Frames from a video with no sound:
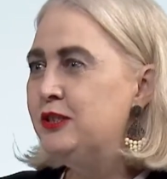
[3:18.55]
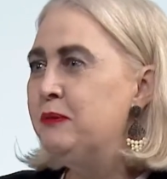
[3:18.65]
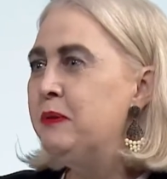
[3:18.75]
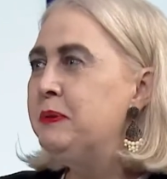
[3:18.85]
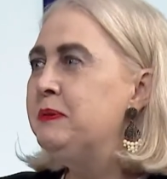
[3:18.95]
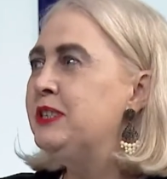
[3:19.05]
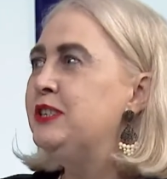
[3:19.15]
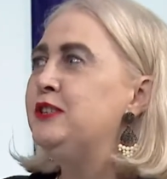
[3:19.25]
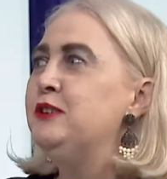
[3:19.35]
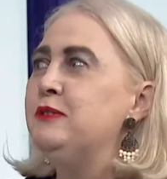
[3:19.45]
So what we wanted
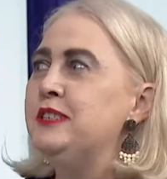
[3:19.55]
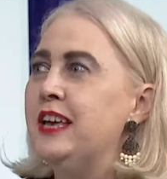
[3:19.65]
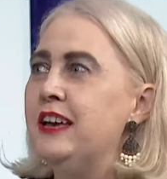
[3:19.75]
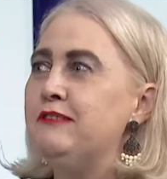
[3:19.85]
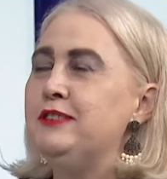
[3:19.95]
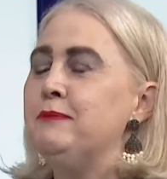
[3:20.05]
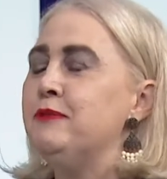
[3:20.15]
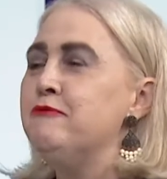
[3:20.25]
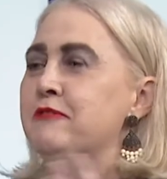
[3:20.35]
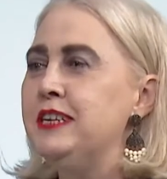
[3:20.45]
to do is have some
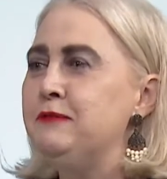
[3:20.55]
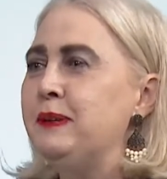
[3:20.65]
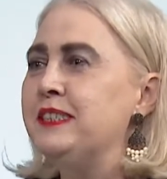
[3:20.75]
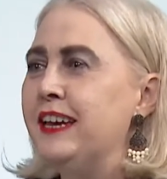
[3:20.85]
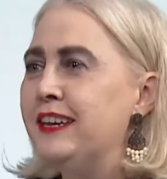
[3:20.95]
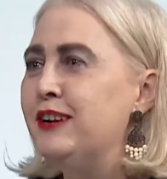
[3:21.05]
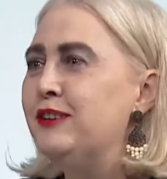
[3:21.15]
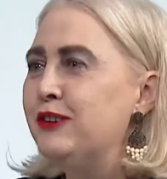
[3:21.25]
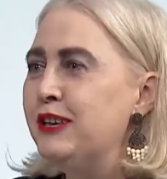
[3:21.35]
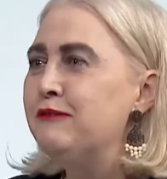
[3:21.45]
really spectacular
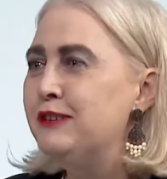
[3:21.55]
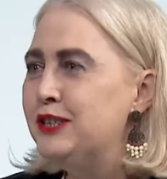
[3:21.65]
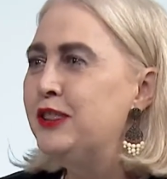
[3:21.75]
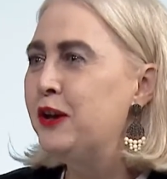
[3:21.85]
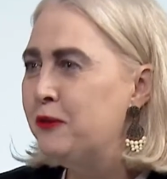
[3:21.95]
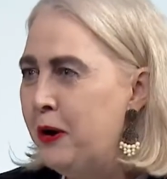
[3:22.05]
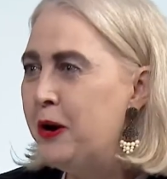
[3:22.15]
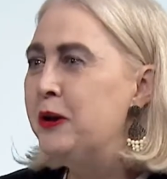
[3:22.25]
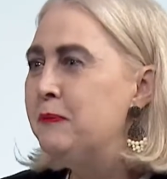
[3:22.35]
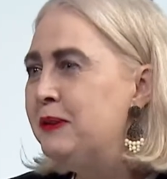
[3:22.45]
looking fish in the aquarium,